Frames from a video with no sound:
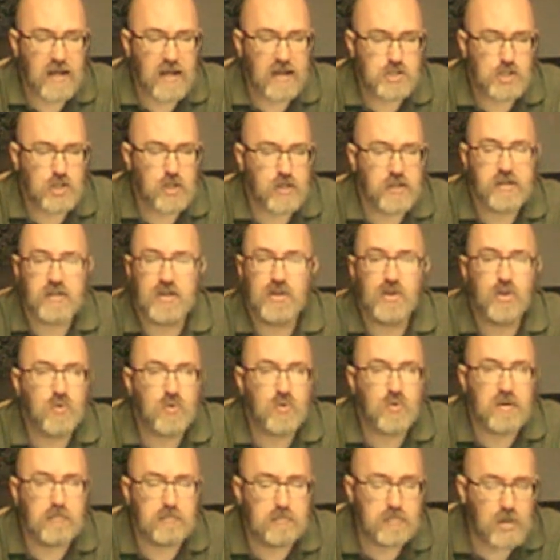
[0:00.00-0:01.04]
actually
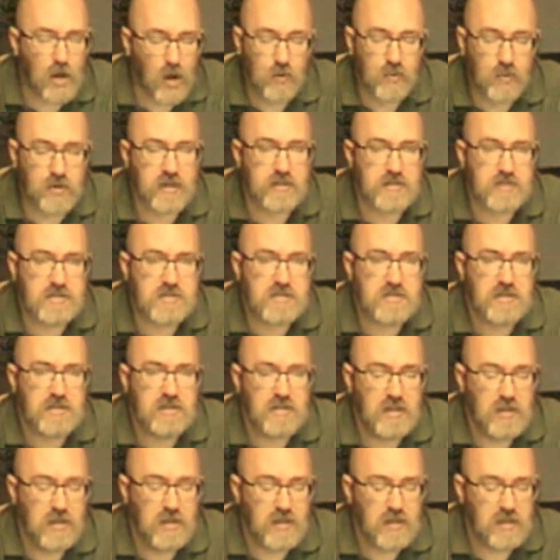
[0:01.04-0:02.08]
new components,
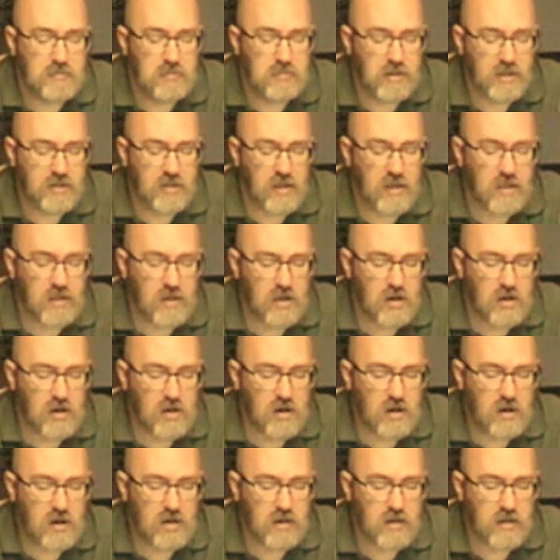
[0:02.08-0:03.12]
but they
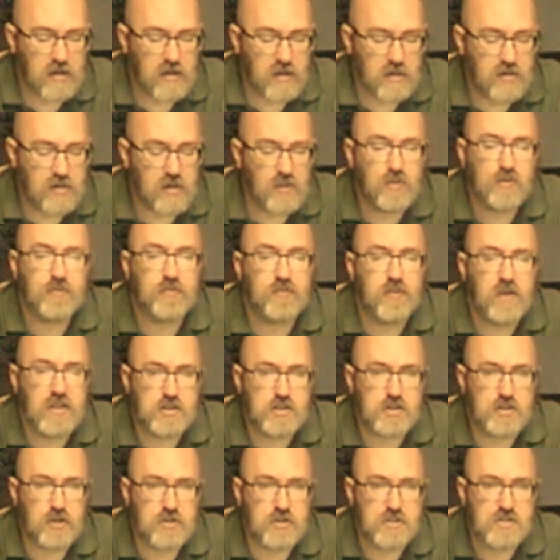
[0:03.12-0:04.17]
are new
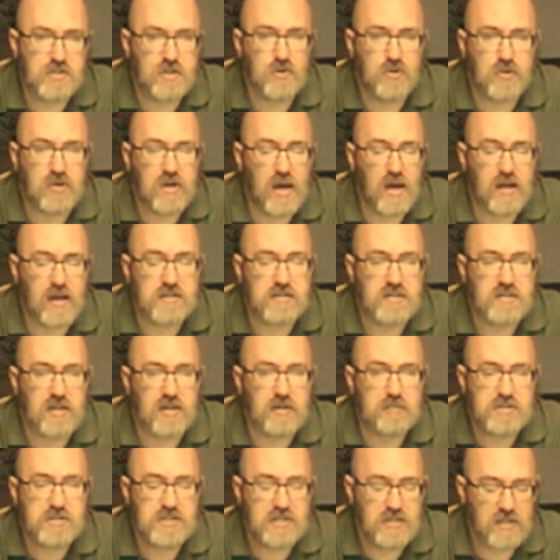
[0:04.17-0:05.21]
features, new
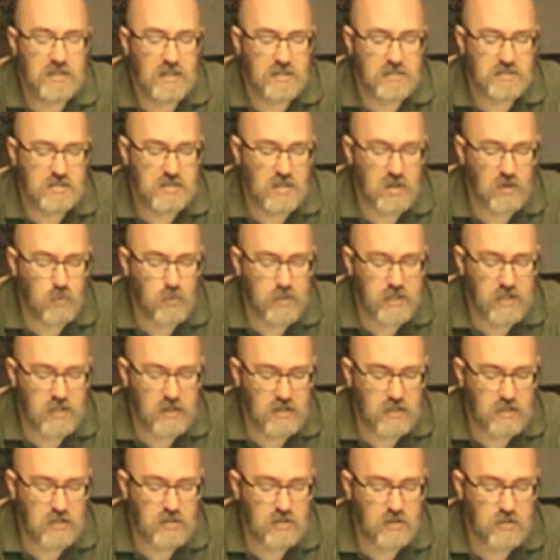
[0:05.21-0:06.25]
concepts, and so we
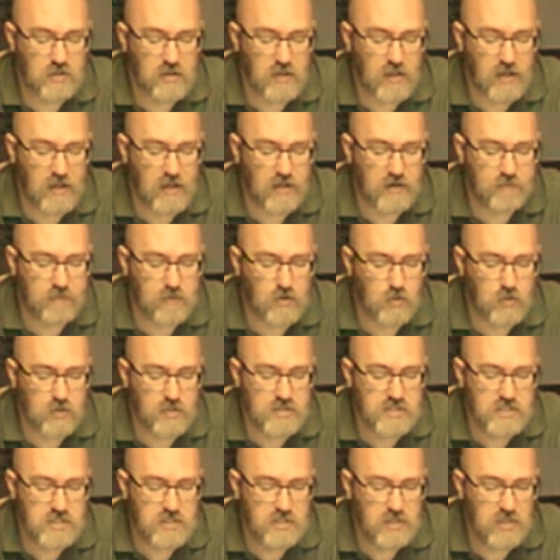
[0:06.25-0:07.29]
can include that, of
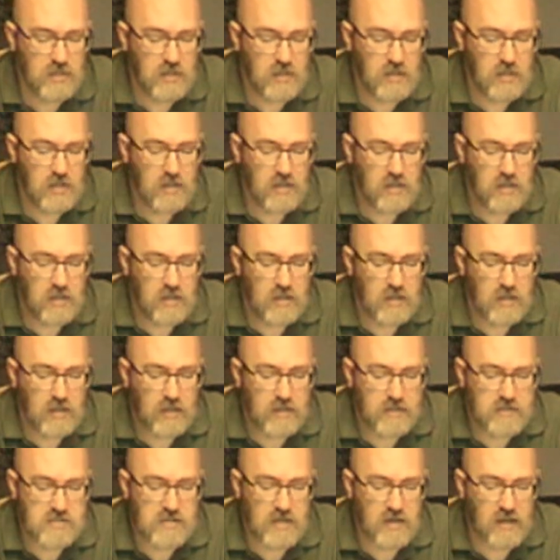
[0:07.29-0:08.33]
course,
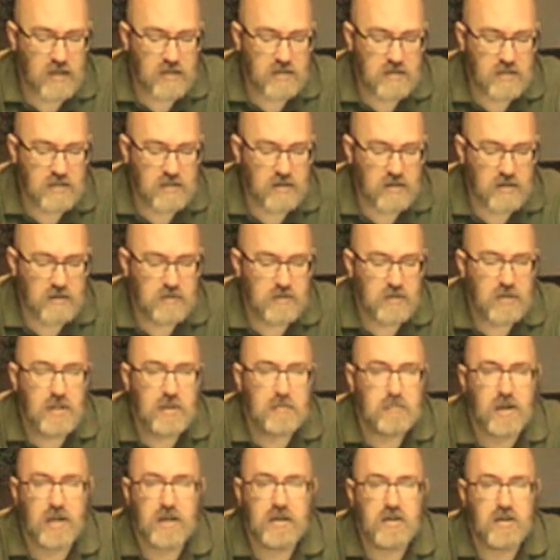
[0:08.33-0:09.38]
as an idea.
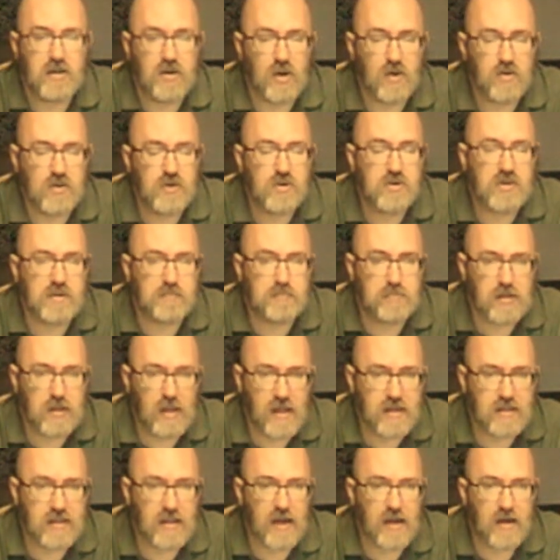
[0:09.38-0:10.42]
But you can
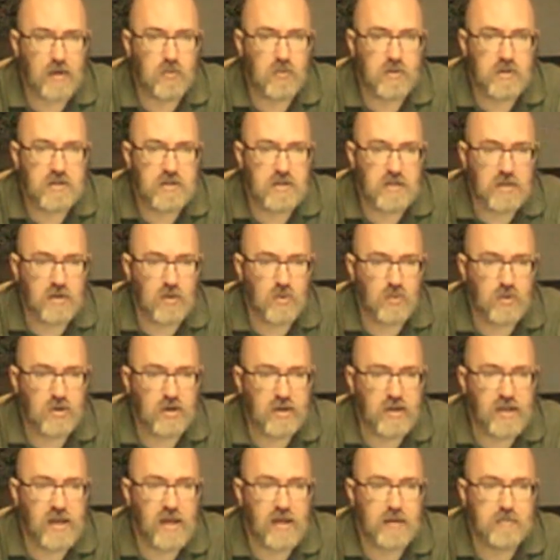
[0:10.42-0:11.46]
play that with the
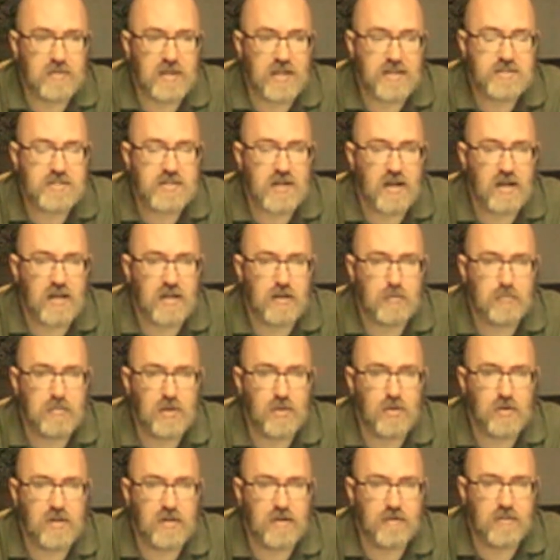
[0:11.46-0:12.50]
older game. That's kind of the
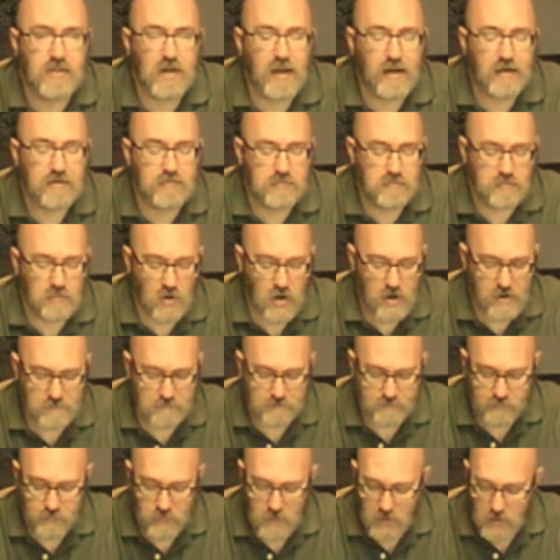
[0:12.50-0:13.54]
beauty of that, right?
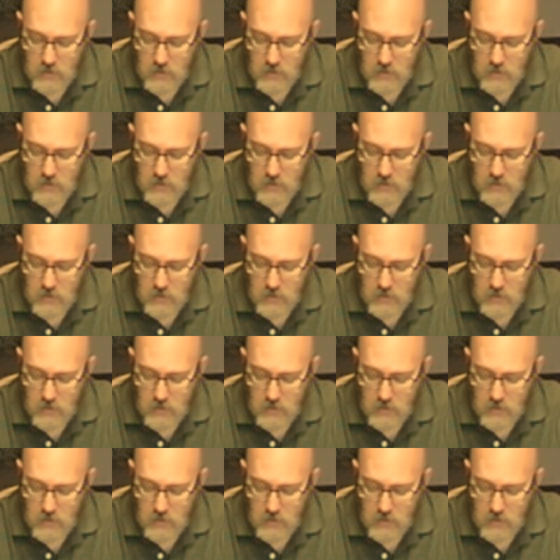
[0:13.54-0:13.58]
